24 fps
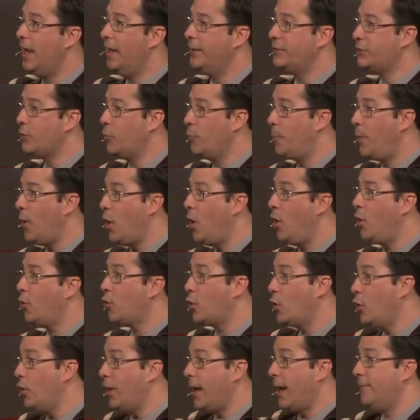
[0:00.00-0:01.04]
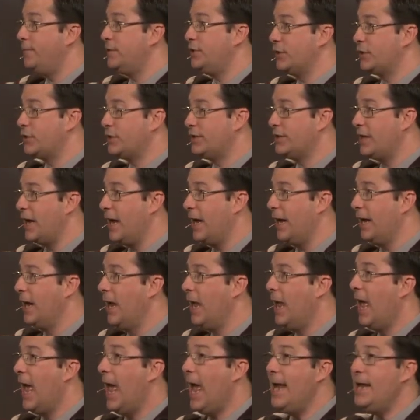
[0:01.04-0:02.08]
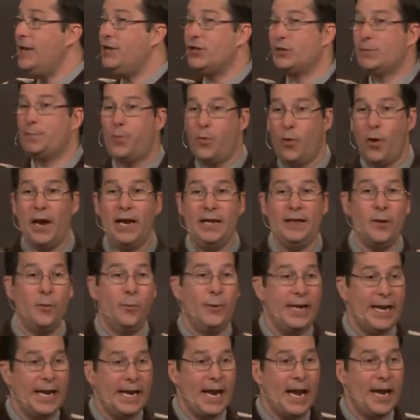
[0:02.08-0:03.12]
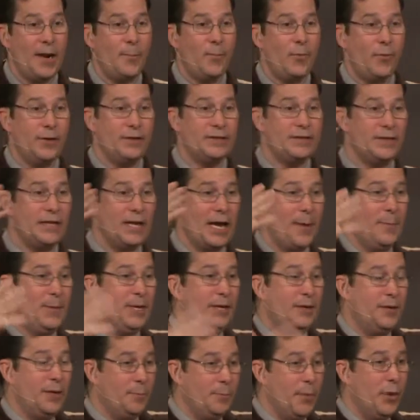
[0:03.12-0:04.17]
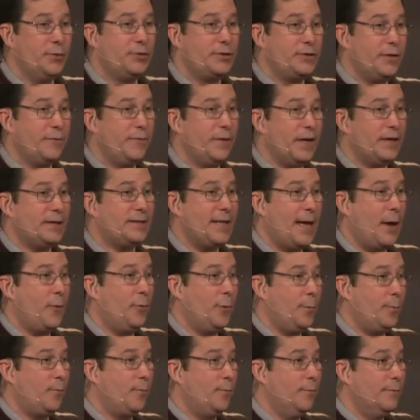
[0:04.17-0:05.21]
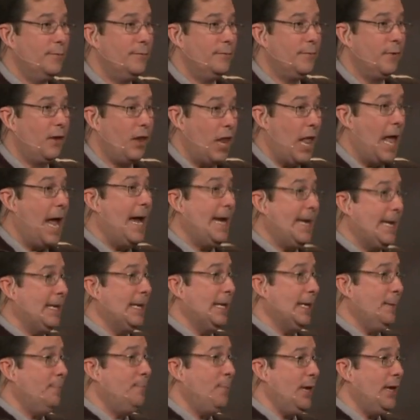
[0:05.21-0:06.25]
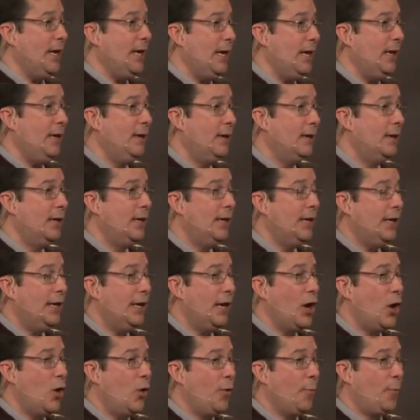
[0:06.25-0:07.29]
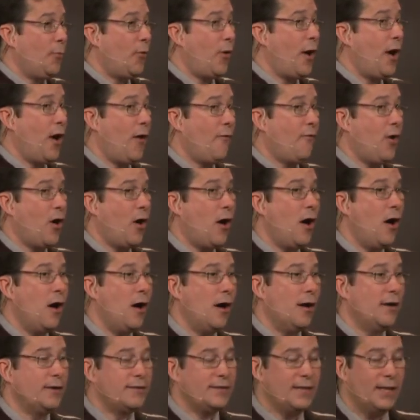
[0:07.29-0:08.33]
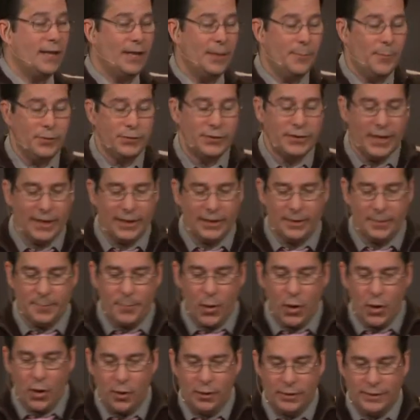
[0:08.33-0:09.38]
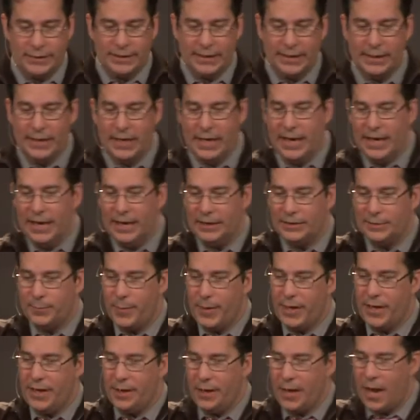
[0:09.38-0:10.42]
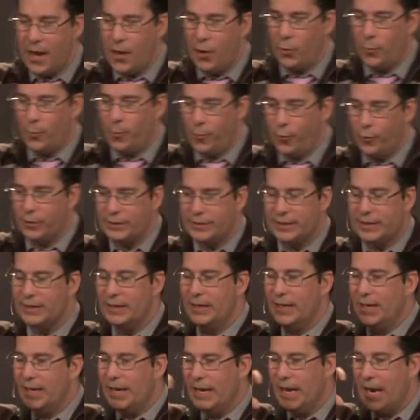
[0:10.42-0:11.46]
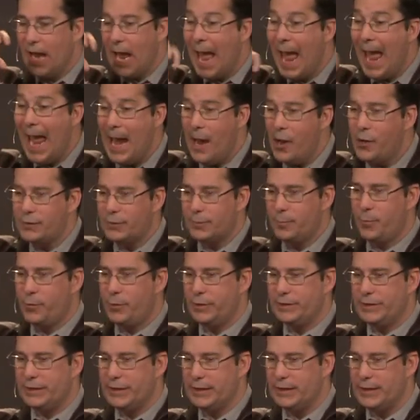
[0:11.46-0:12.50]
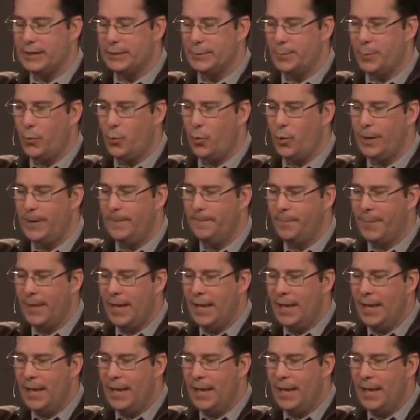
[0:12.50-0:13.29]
And so Paul could have just said, Hey, just pray that we get out of prison. I mean, most of us, that would likely be you know the prayer of our hearts uh, most likely paul is in is being held prison in a house prison at this point